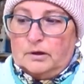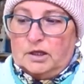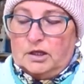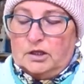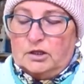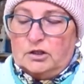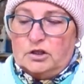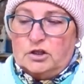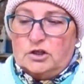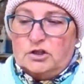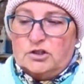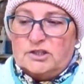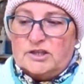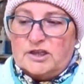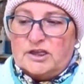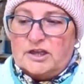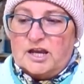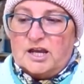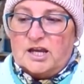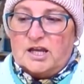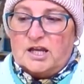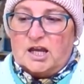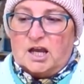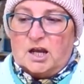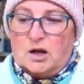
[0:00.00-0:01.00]
you're
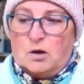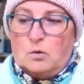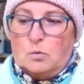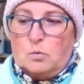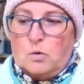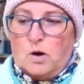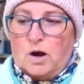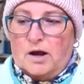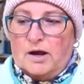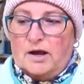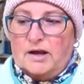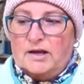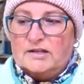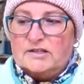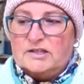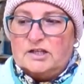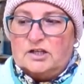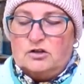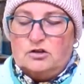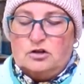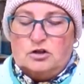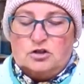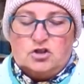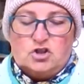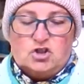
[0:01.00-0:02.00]
thinking, why is he
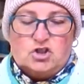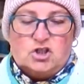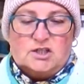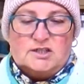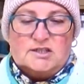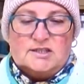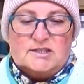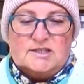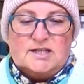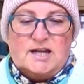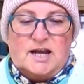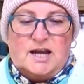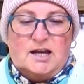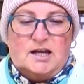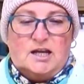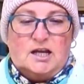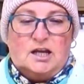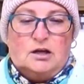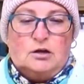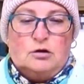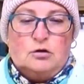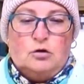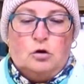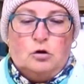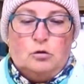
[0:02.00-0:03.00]
not just
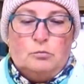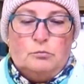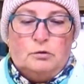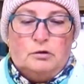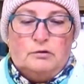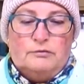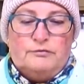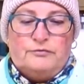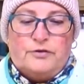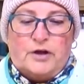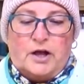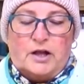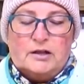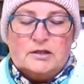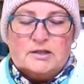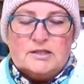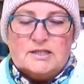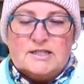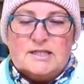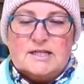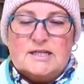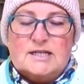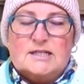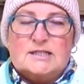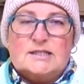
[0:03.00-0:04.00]
taking normal
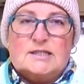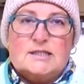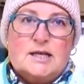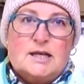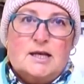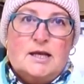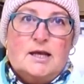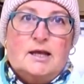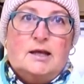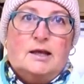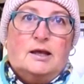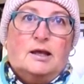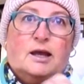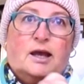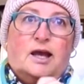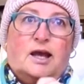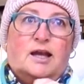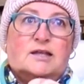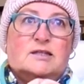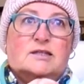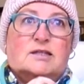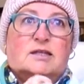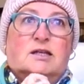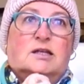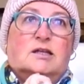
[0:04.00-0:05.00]
falsies,
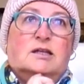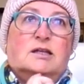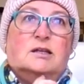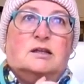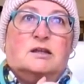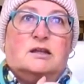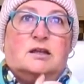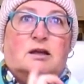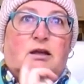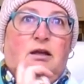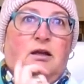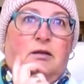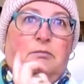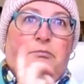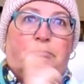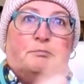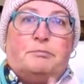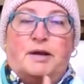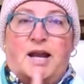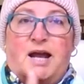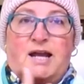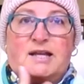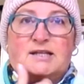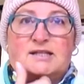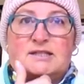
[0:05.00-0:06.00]
as in the
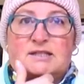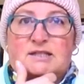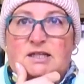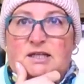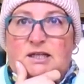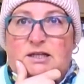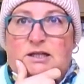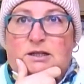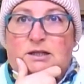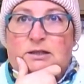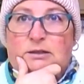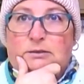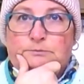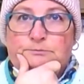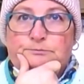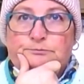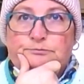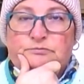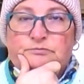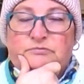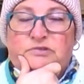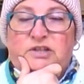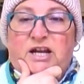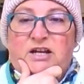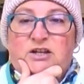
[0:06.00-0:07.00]
plastic
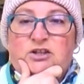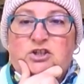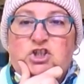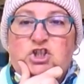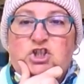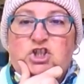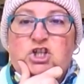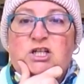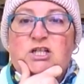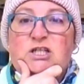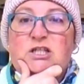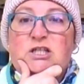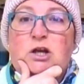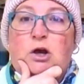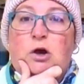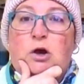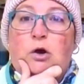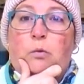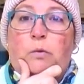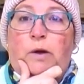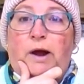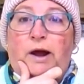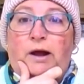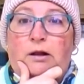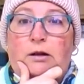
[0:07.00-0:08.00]
dentures?
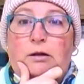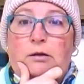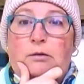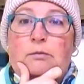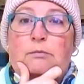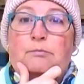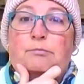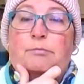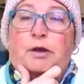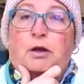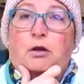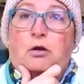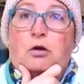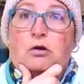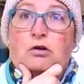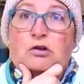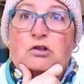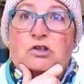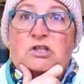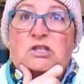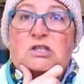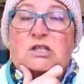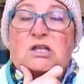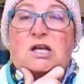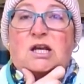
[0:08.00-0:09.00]
Well,
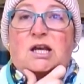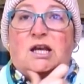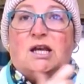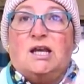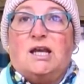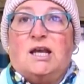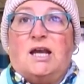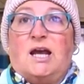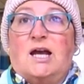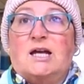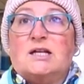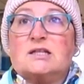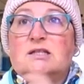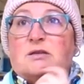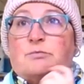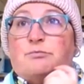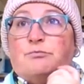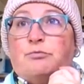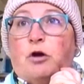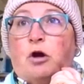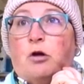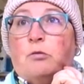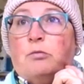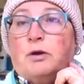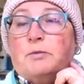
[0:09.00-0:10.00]
because he has a
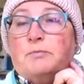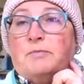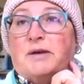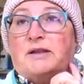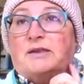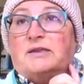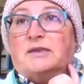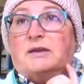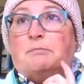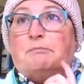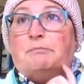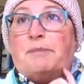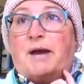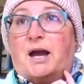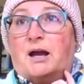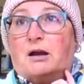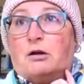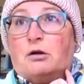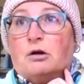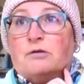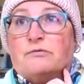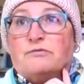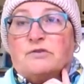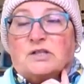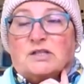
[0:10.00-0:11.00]
problem at the
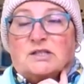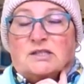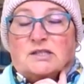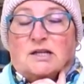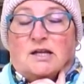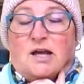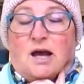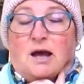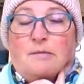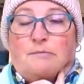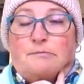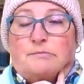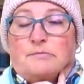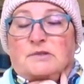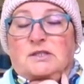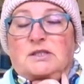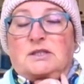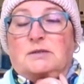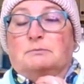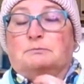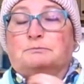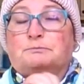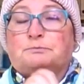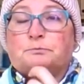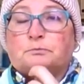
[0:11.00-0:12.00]
back of his
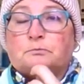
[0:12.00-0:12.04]
gums,